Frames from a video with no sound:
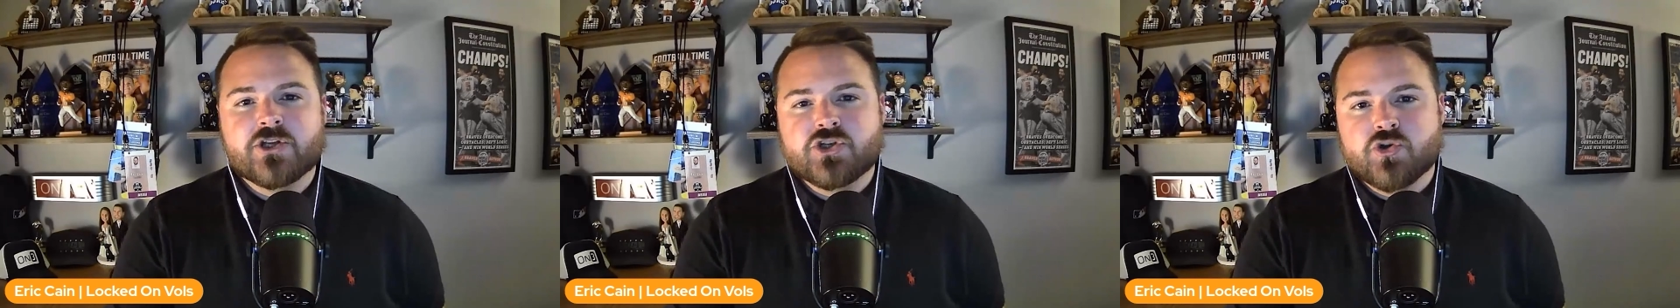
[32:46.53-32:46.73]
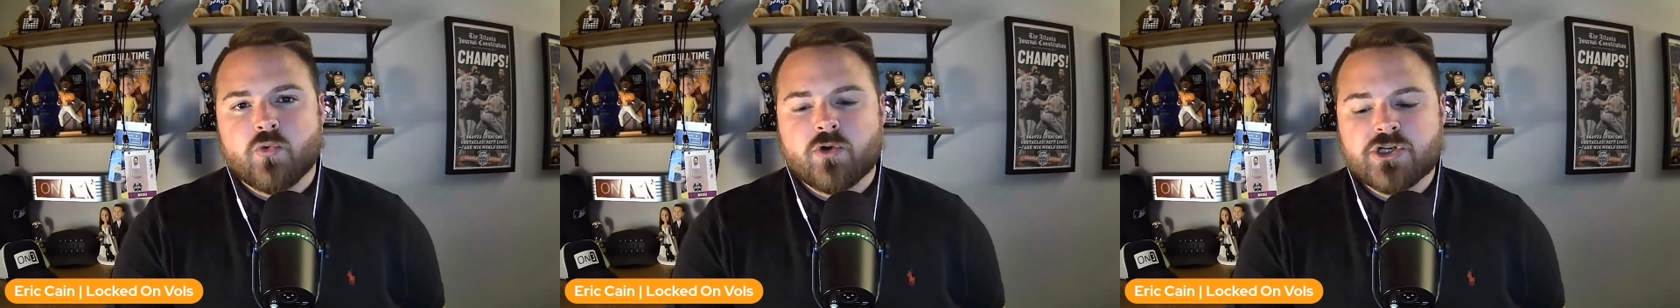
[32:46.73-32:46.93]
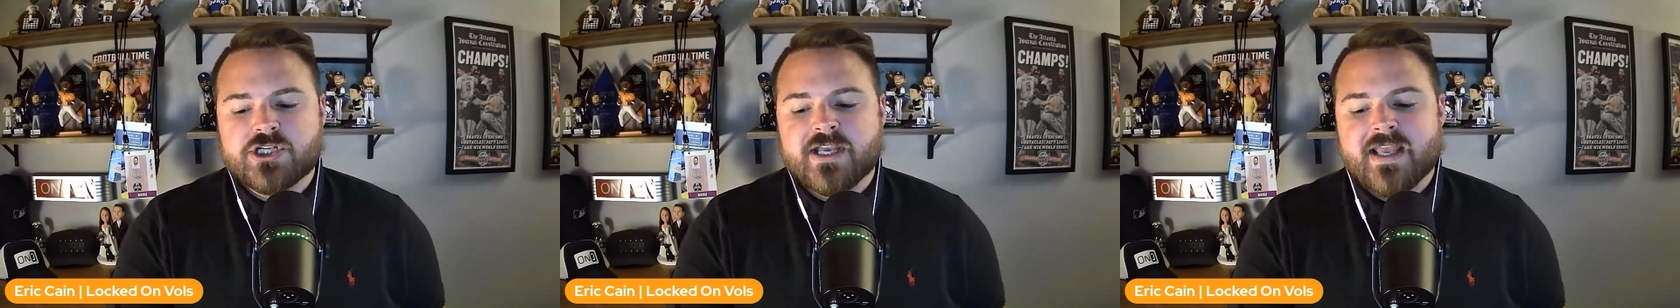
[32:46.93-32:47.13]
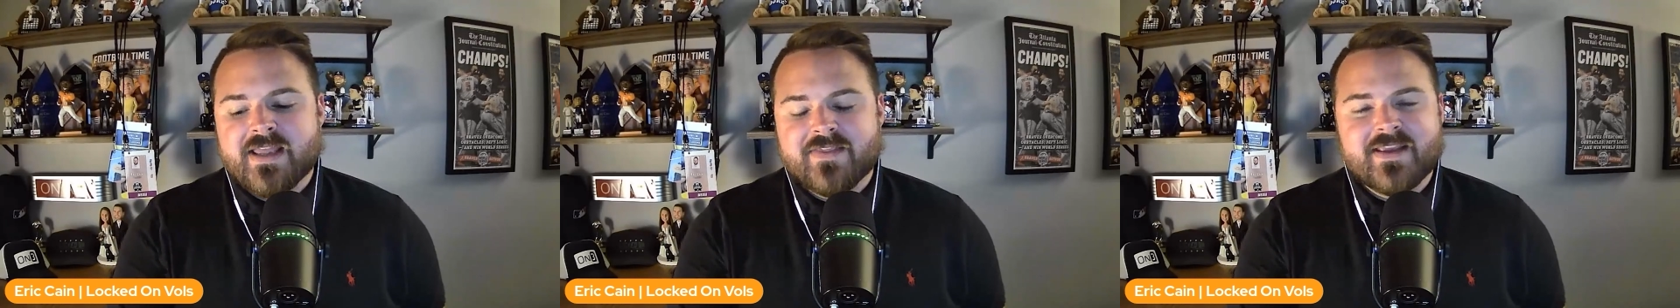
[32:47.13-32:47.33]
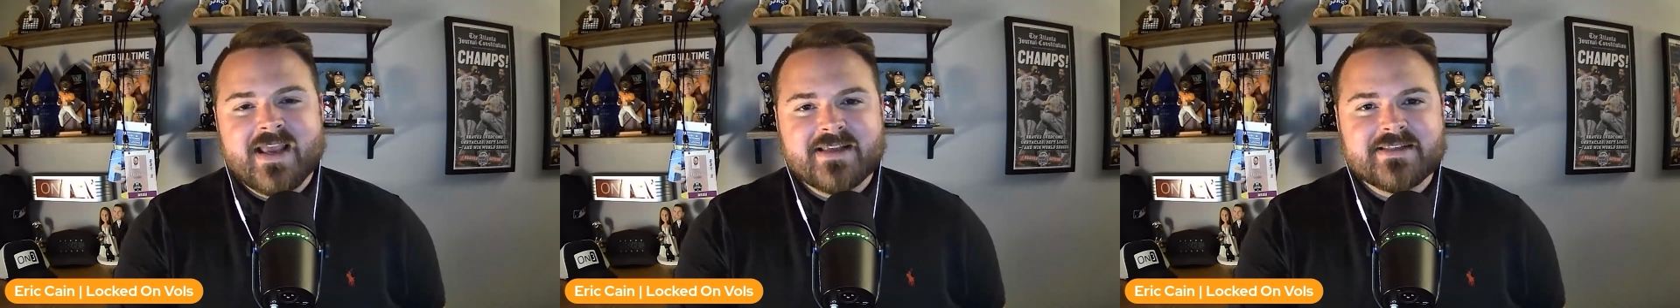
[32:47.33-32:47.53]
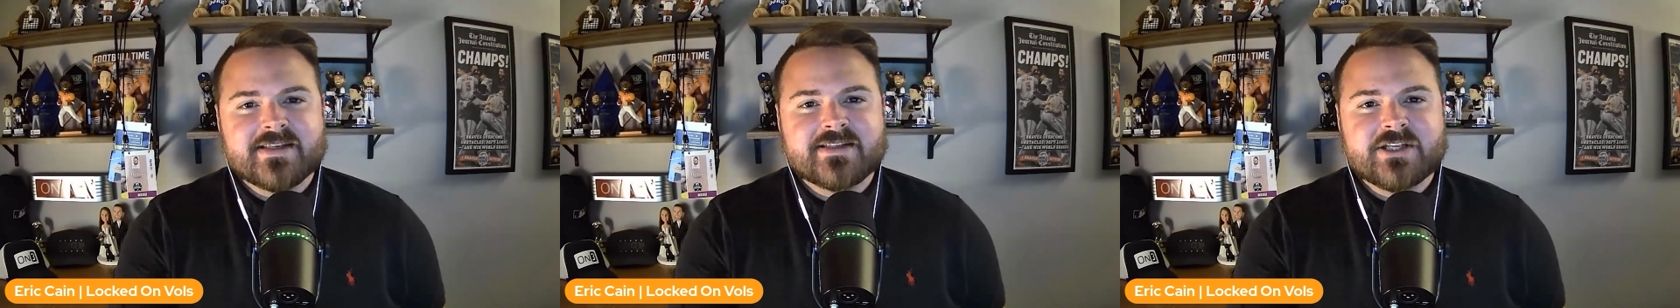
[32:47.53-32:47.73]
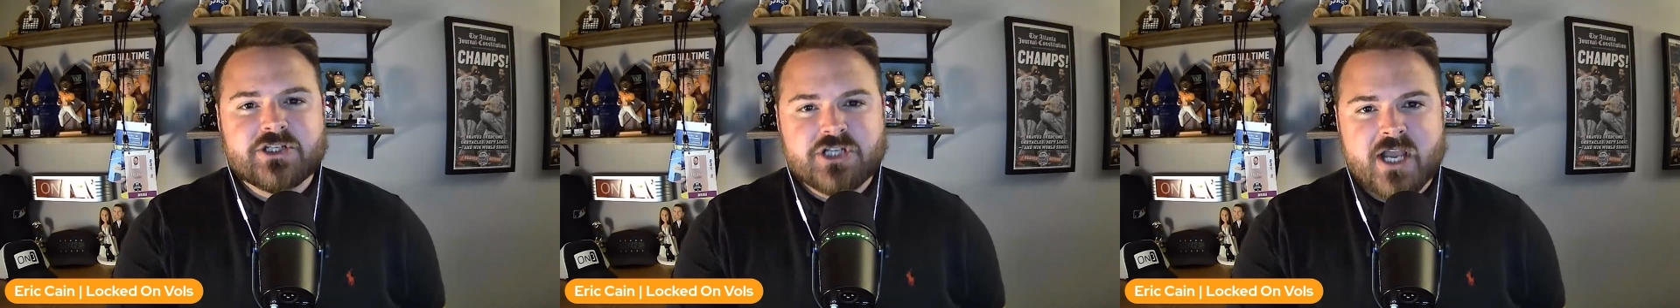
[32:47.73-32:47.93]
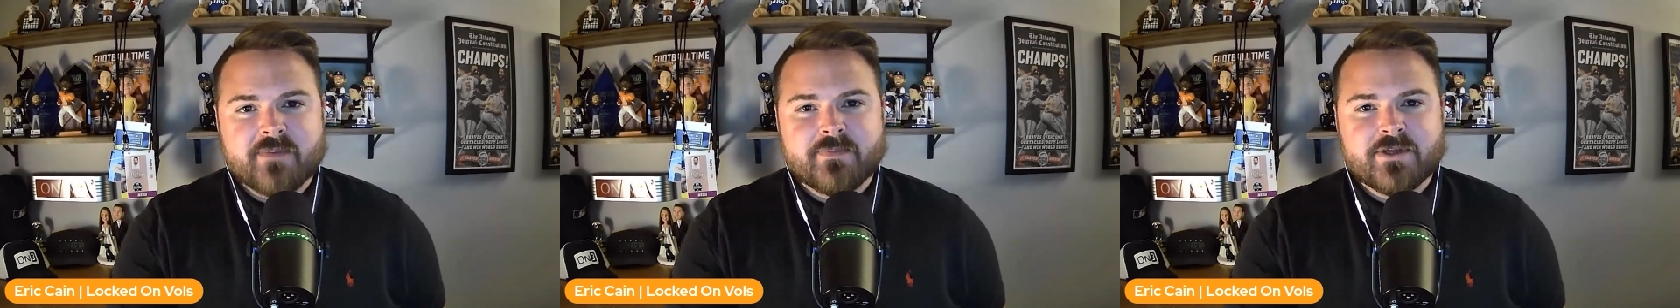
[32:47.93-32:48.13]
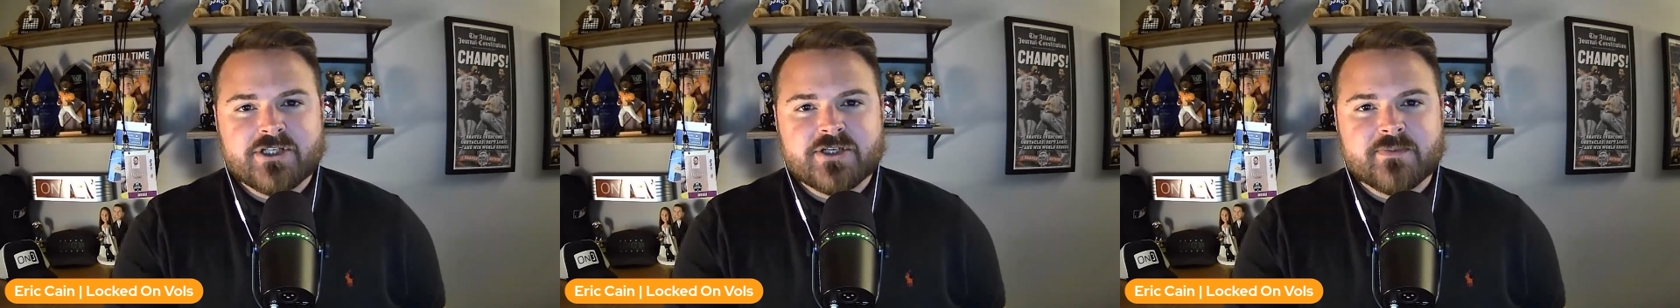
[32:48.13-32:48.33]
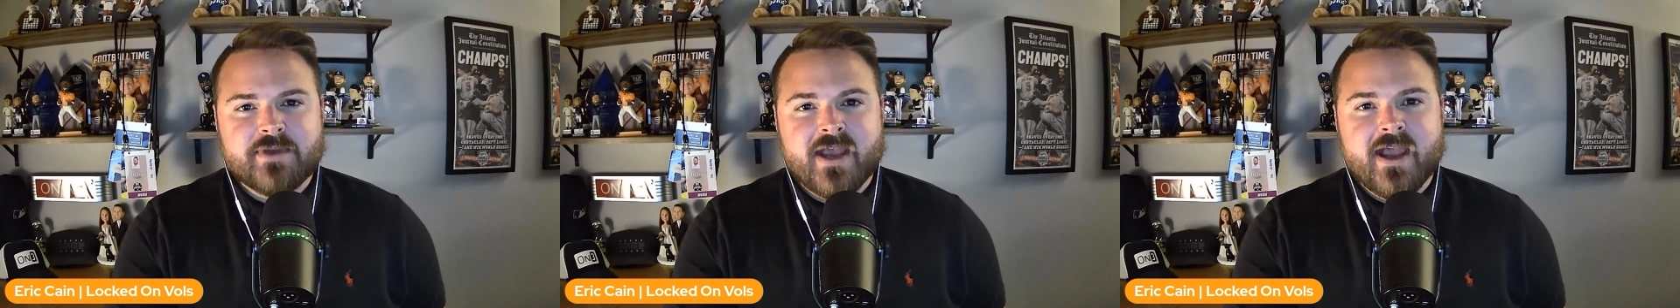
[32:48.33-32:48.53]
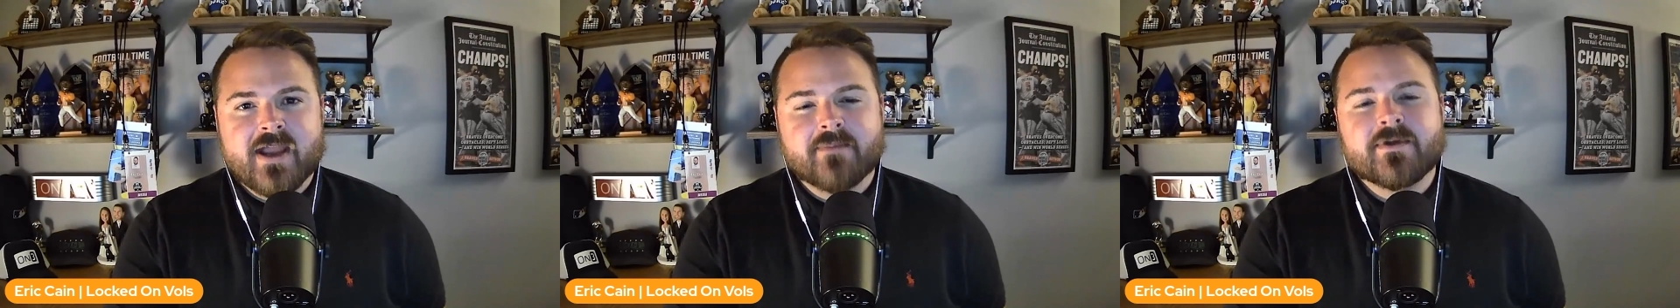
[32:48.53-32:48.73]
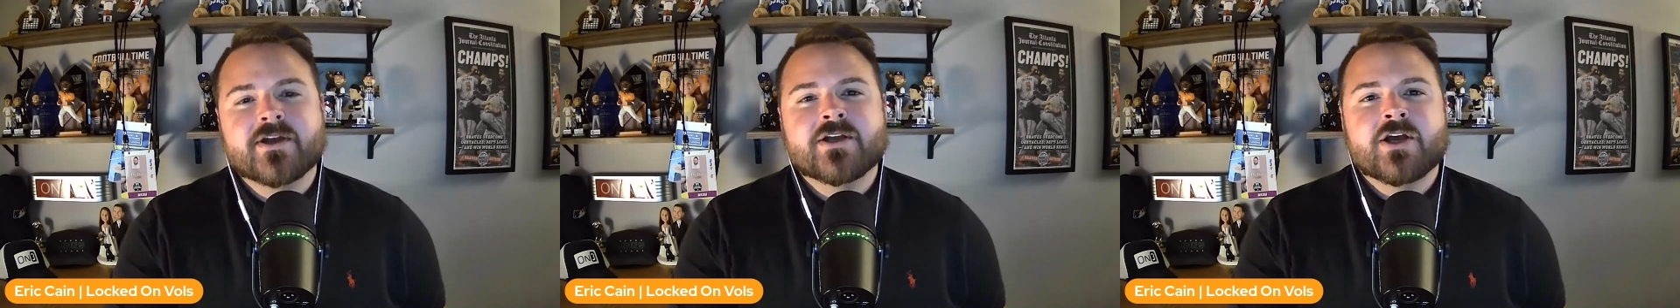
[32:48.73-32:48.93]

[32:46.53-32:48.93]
Georgia in the SEC championship game,